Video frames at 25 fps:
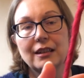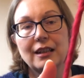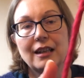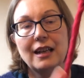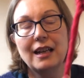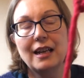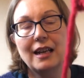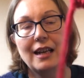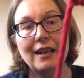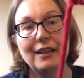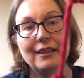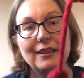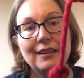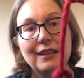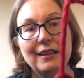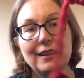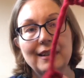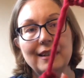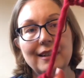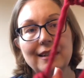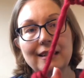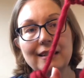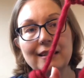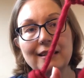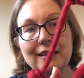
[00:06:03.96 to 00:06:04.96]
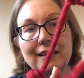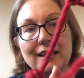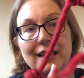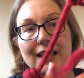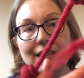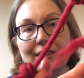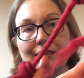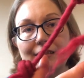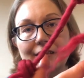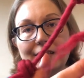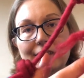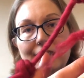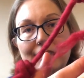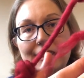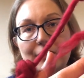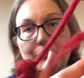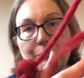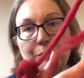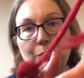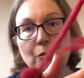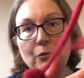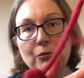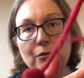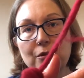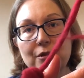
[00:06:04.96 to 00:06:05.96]
and then it
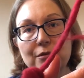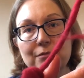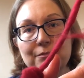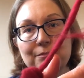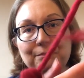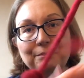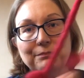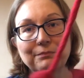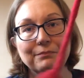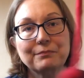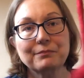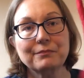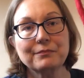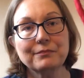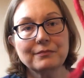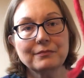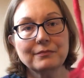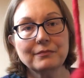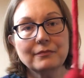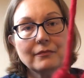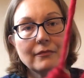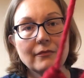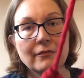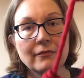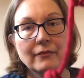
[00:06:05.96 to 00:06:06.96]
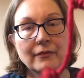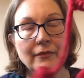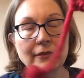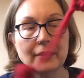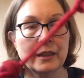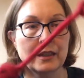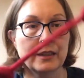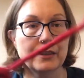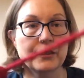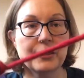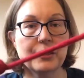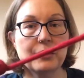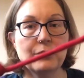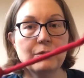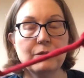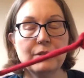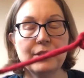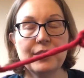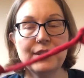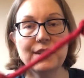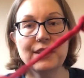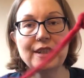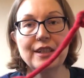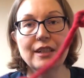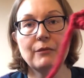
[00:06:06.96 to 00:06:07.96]
broke. So
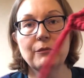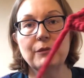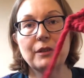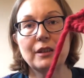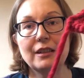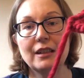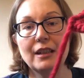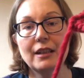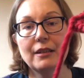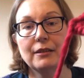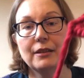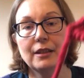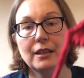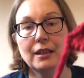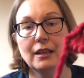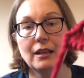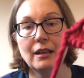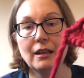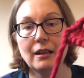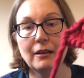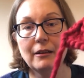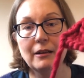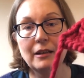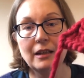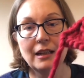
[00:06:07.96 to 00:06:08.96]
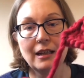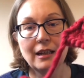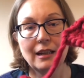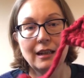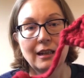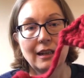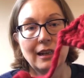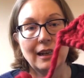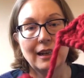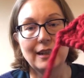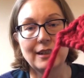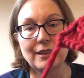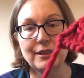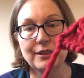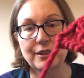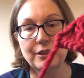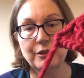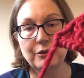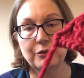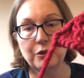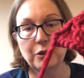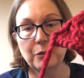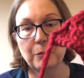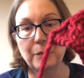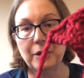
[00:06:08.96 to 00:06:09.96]
this is something that is
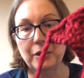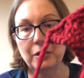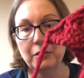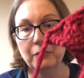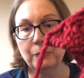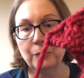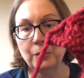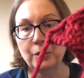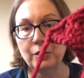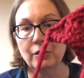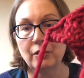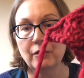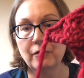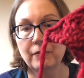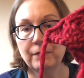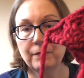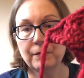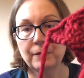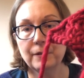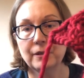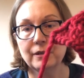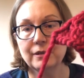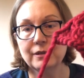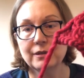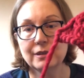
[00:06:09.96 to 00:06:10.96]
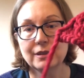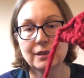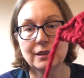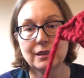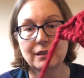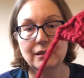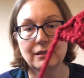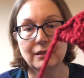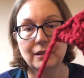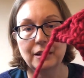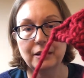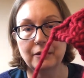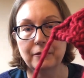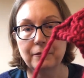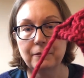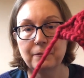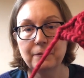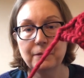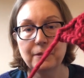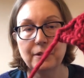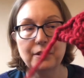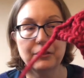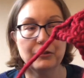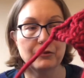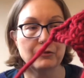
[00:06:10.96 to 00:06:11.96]
good to be aware of if
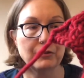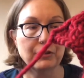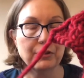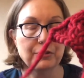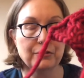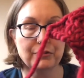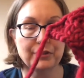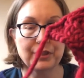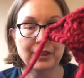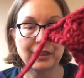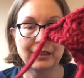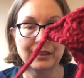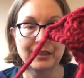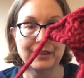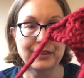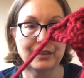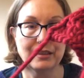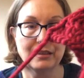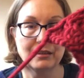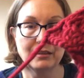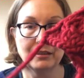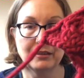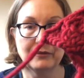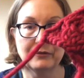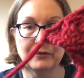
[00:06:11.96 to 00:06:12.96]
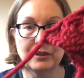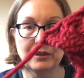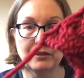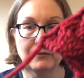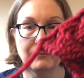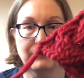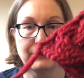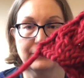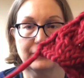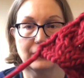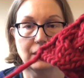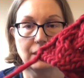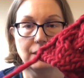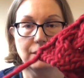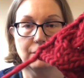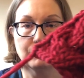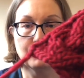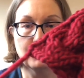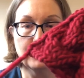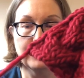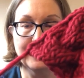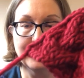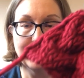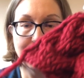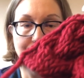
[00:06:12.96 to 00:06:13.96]
you're using this kind of a
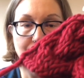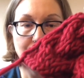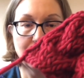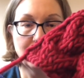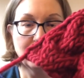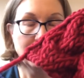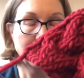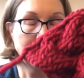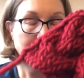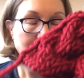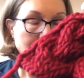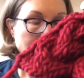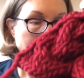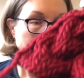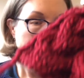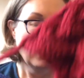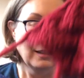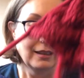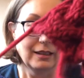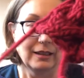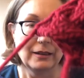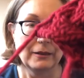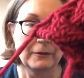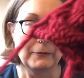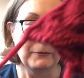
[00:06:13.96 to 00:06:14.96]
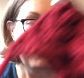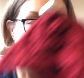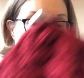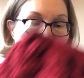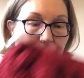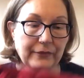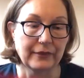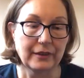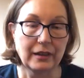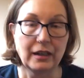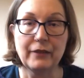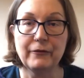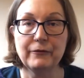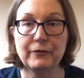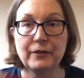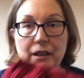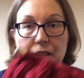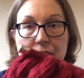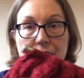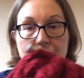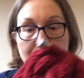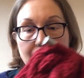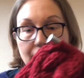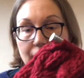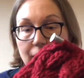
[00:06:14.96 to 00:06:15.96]
rowing yarn. I've
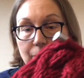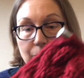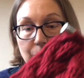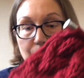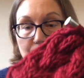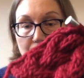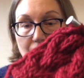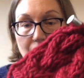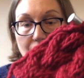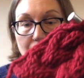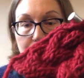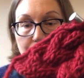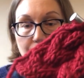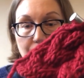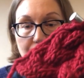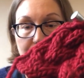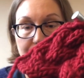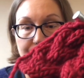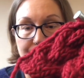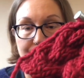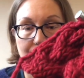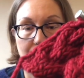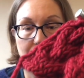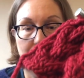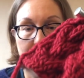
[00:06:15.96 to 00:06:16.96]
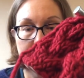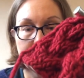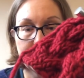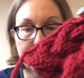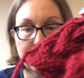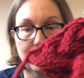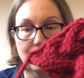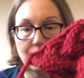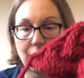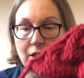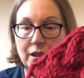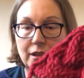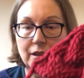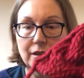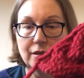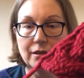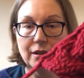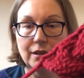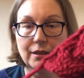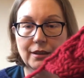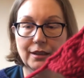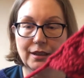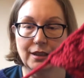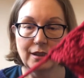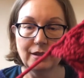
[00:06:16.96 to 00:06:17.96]
not knitted a lot with this kind, so I
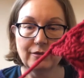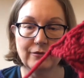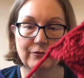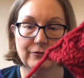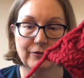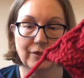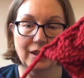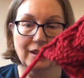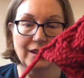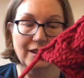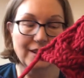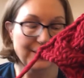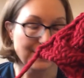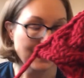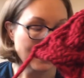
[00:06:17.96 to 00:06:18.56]
didn't realize